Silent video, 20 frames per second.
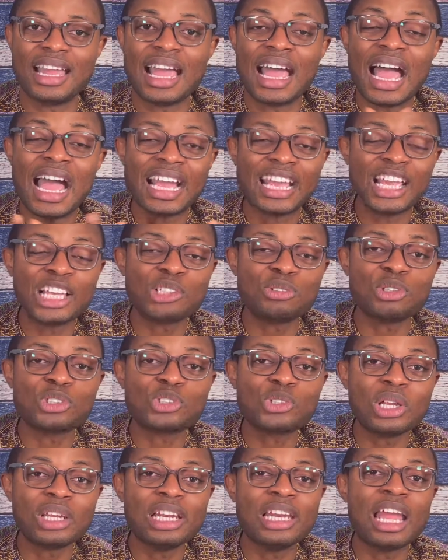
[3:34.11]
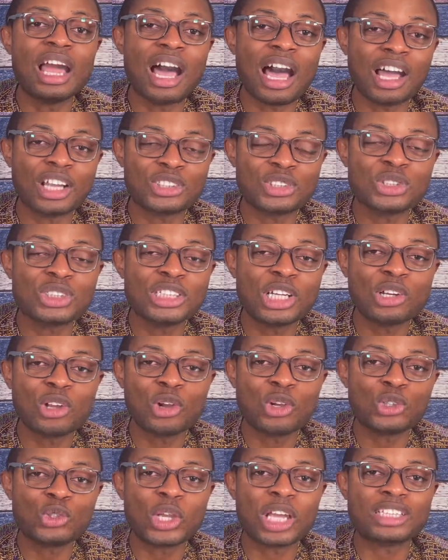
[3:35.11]
And guess what? Suddenly, our children
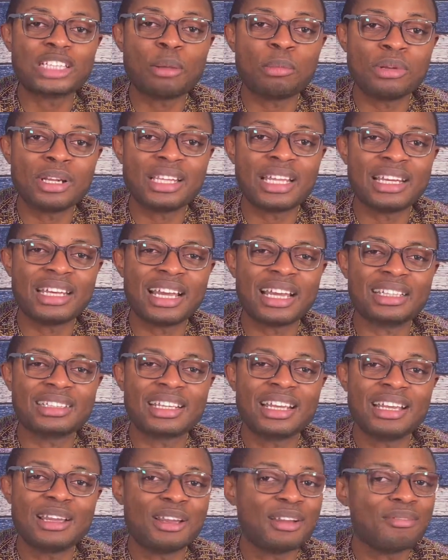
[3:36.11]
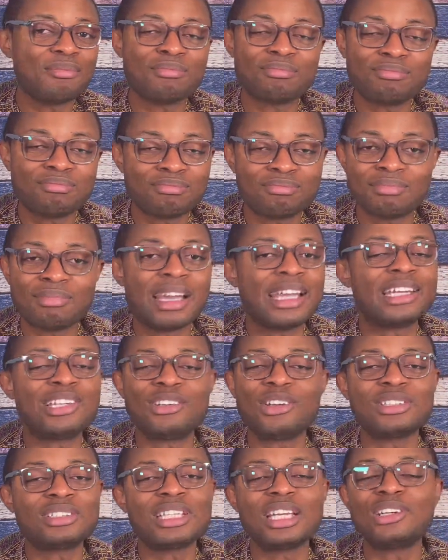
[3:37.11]
also have emulated that. My
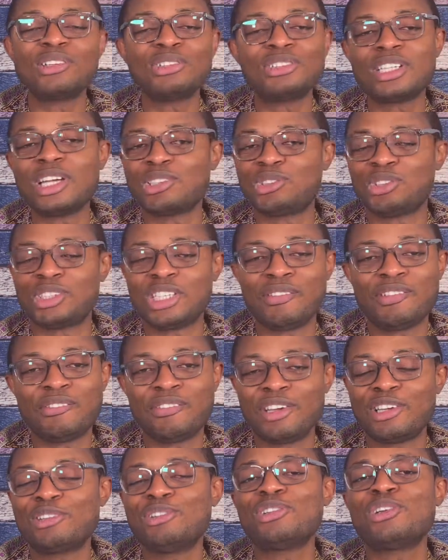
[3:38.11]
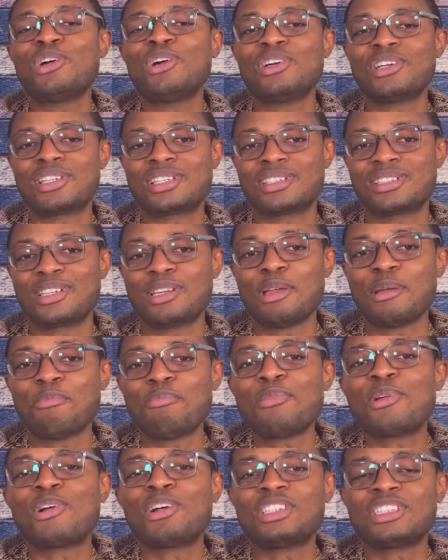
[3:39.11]
daughter knows how to give a very good hug
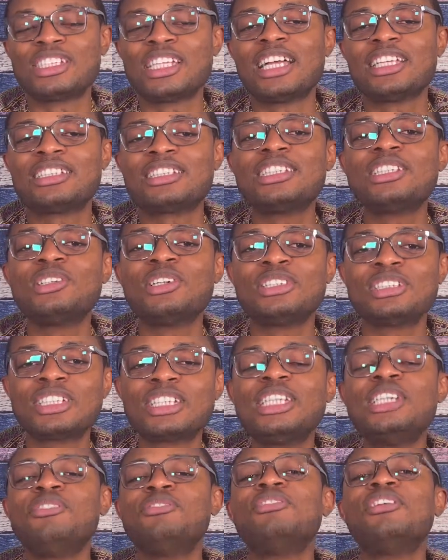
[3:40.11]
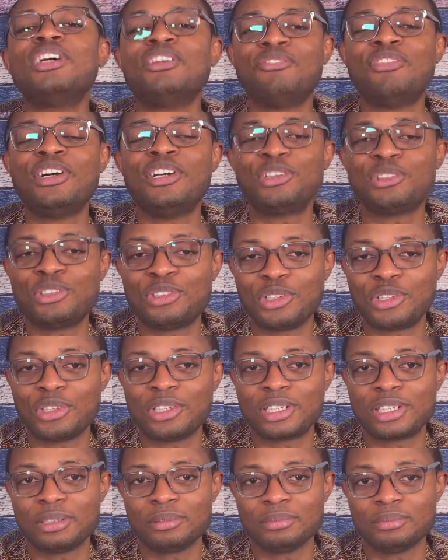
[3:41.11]
because she has seen us give a very good hug.